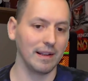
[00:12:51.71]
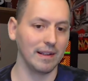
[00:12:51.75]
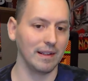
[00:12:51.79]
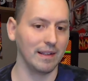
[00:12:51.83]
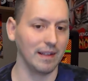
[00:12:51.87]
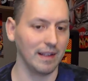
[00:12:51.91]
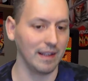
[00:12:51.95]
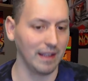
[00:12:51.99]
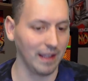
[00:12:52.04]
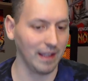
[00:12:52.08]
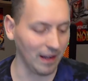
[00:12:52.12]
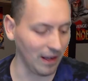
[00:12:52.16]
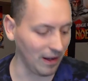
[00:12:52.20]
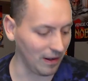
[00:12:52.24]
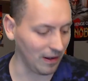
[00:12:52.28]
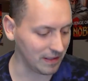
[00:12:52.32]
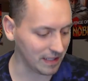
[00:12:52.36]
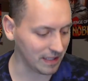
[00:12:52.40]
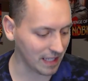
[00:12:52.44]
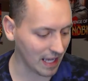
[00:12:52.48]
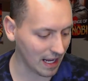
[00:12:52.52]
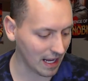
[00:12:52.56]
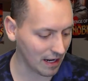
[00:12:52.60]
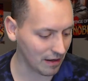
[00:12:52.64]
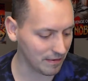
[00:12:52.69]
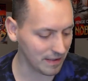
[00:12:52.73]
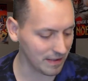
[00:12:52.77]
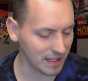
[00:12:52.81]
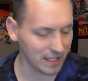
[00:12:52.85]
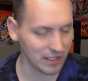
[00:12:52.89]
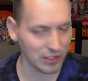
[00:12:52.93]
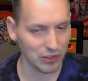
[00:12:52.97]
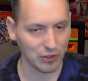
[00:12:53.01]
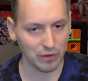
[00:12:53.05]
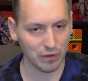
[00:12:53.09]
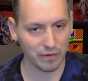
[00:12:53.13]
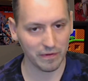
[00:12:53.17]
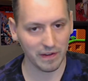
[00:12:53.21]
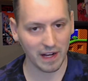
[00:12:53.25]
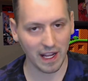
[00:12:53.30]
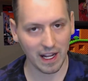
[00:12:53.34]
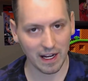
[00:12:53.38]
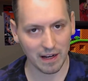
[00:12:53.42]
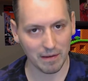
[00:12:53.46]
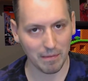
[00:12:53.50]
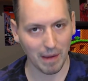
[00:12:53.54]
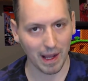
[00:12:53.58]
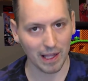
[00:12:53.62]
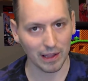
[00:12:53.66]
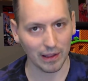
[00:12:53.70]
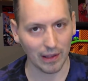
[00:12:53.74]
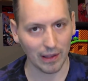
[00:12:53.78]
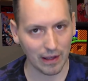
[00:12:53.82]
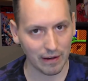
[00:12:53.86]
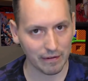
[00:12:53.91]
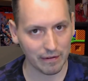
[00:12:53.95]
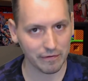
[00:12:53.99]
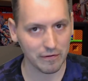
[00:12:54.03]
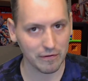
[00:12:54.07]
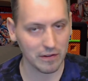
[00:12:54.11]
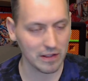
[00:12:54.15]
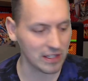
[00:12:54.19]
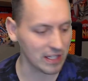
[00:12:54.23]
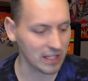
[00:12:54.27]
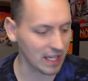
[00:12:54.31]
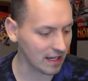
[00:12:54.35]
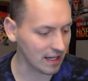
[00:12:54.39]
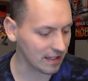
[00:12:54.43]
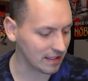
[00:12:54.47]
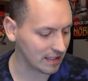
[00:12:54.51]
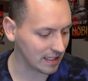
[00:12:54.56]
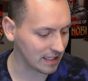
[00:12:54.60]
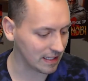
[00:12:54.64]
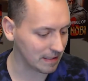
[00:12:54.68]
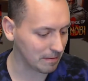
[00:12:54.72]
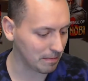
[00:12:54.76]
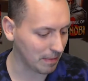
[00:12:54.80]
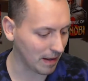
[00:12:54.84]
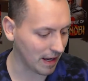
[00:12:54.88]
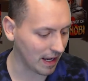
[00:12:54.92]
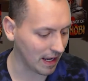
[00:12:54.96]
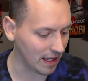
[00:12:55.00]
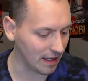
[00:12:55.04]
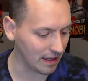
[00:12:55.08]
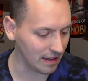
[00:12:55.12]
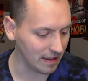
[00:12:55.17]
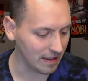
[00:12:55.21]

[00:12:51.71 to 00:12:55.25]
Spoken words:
You know, it's kind of rejuvenated my love for the Genesis by